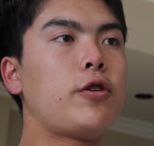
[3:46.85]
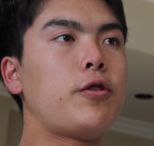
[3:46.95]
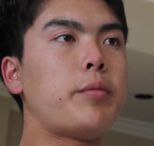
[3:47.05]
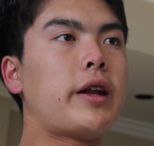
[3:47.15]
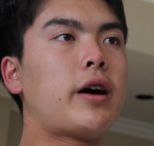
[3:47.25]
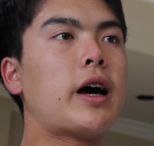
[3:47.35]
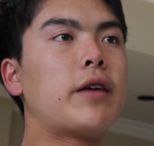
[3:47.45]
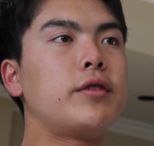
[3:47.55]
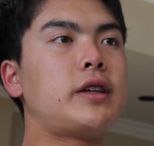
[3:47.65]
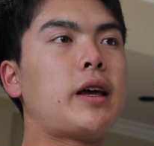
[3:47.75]
who may not
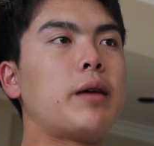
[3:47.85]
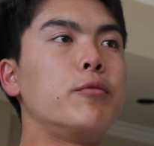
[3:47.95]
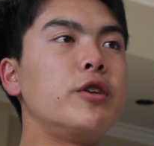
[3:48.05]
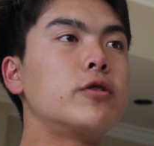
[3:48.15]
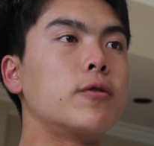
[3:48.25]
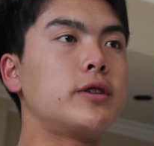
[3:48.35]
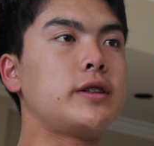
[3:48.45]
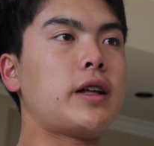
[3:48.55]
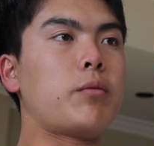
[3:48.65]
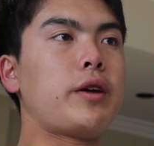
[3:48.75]
have the same
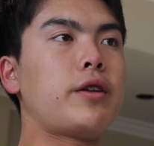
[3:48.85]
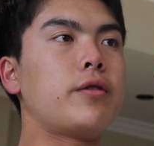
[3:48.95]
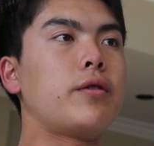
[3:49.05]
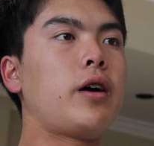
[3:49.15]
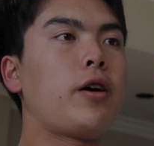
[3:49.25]
resources that we do.